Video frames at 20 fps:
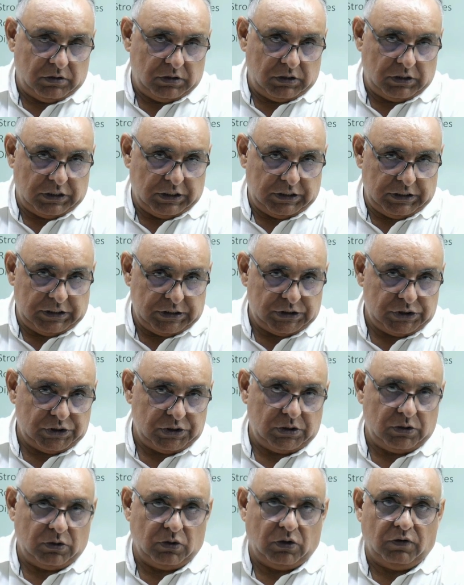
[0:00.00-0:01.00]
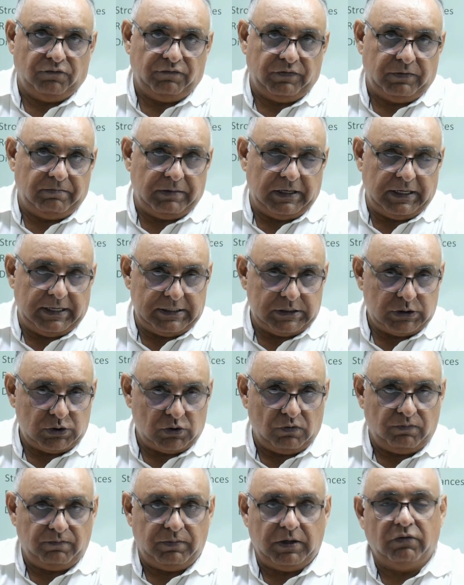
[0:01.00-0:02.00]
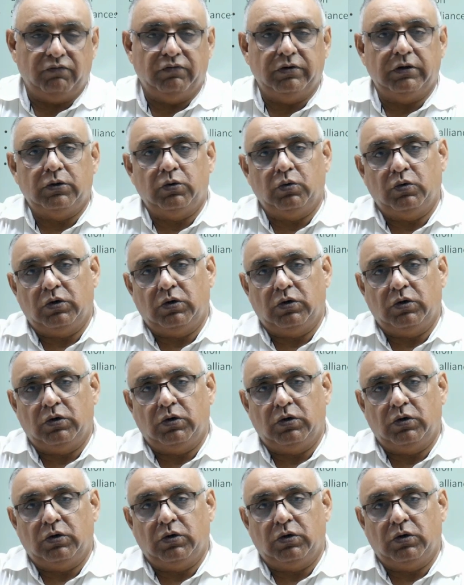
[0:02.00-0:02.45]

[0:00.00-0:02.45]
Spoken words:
creation of a balance of power to